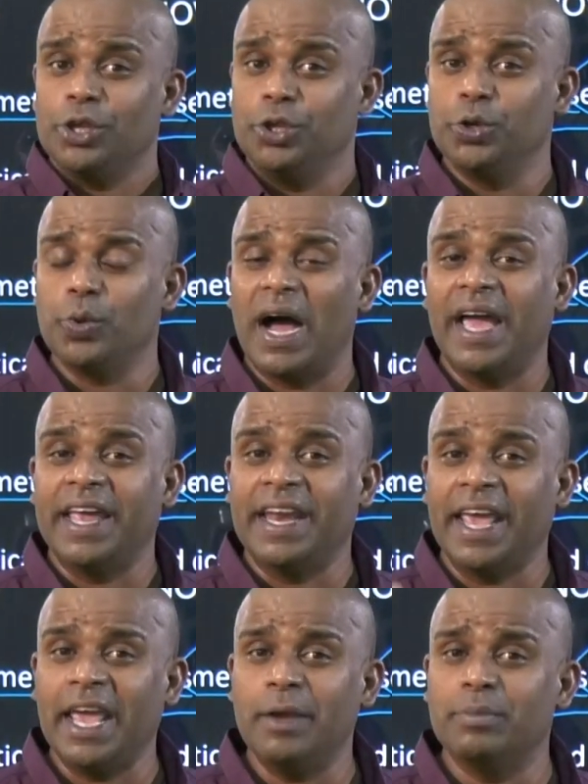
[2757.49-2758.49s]
you are
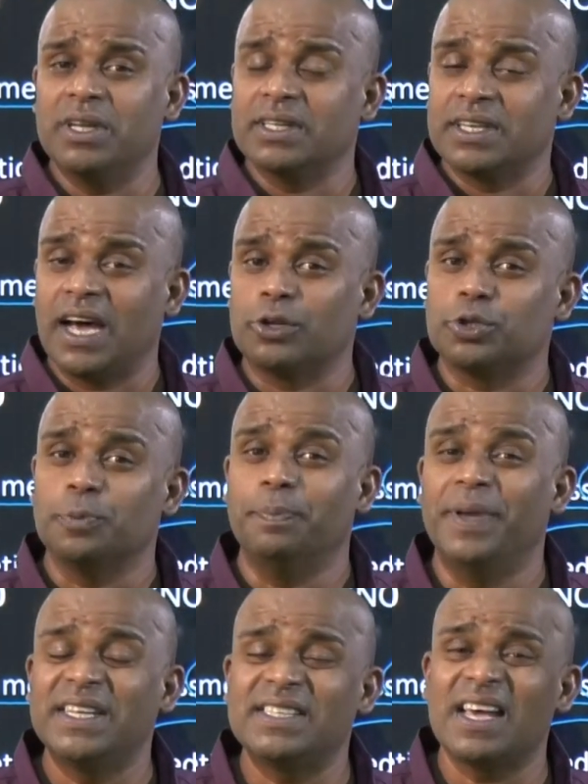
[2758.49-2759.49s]
enabled now to
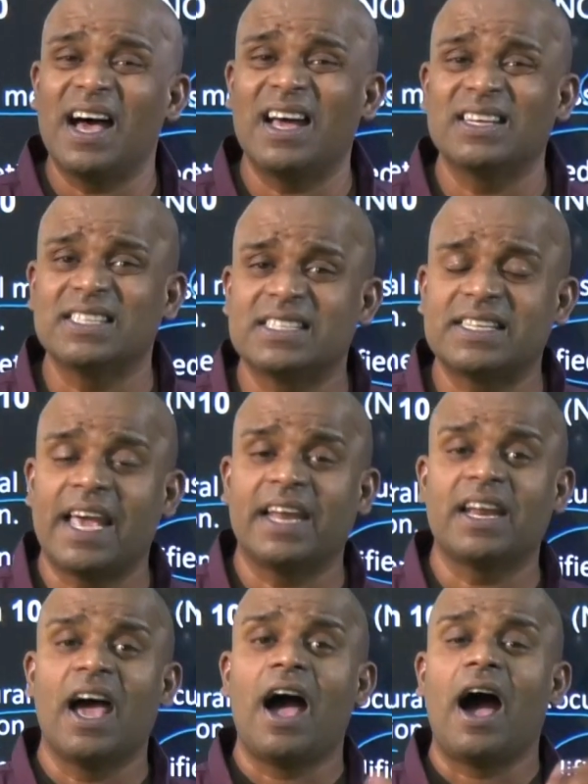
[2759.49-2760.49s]
better
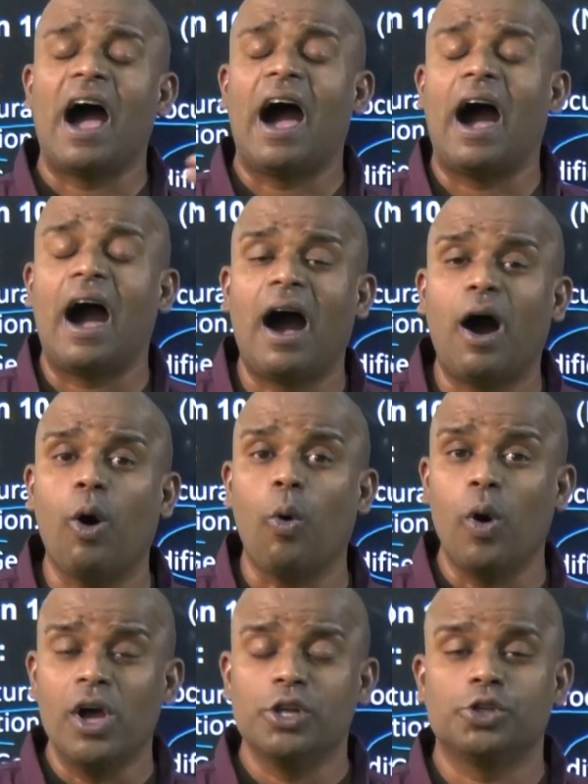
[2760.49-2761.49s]
understand
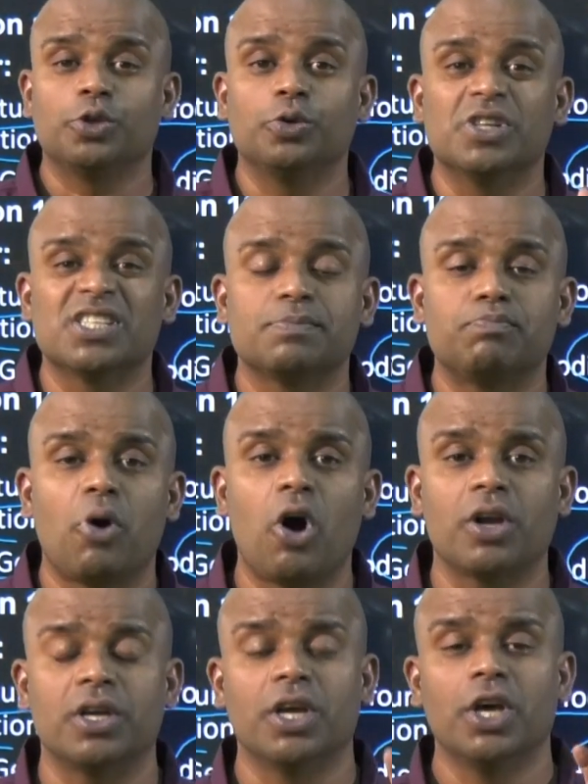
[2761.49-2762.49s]
how to
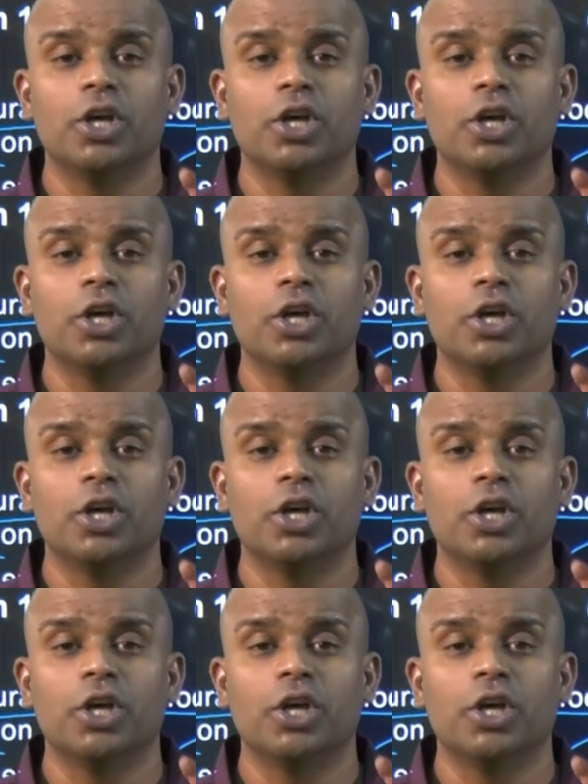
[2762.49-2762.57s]
respond